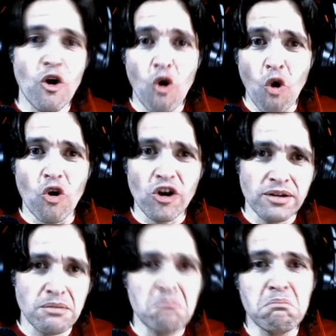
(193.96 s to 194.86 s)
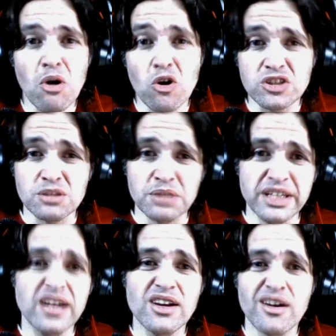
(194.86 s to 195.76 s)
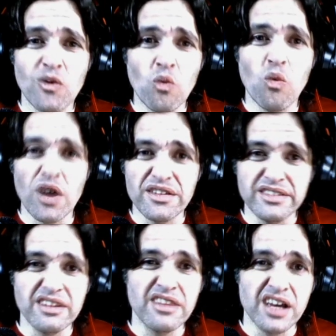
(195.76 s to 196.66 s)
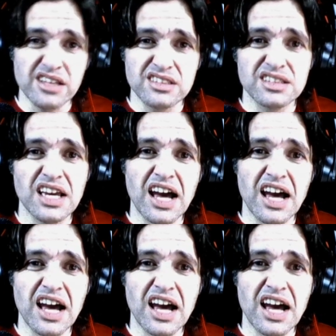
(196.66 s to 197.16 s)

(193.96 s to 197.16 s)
or possibly one that's